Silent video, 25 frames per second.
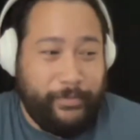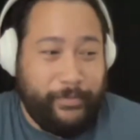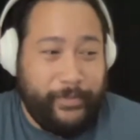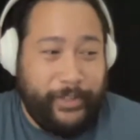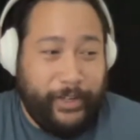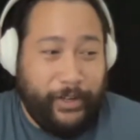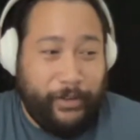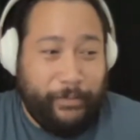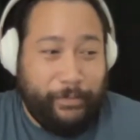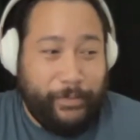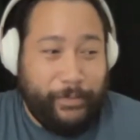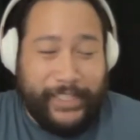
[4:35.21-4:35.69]

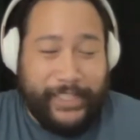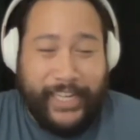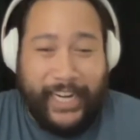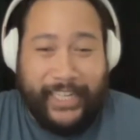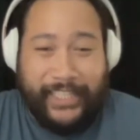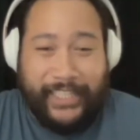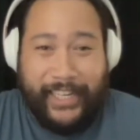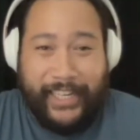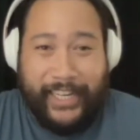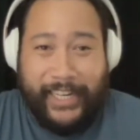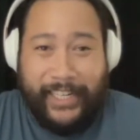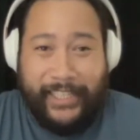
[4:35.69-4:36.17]
you know
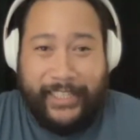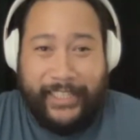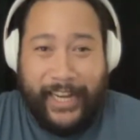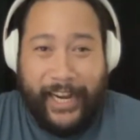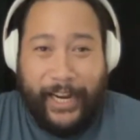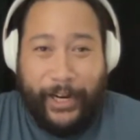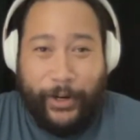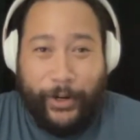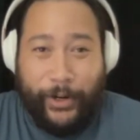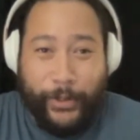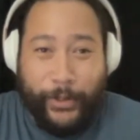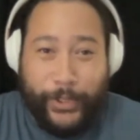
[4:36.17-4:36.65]
protecting an
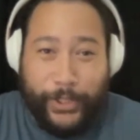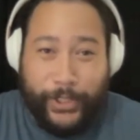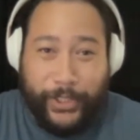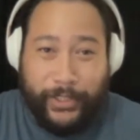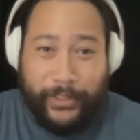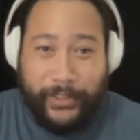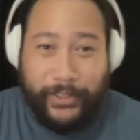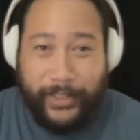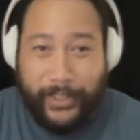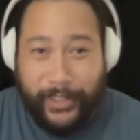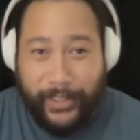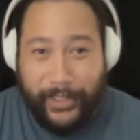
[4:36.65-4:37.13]
entire
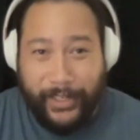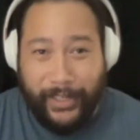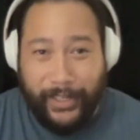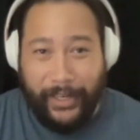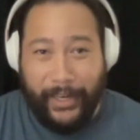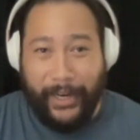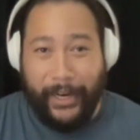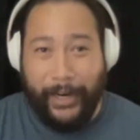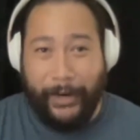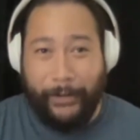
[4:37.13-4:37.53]
ocean. Mm-hmm.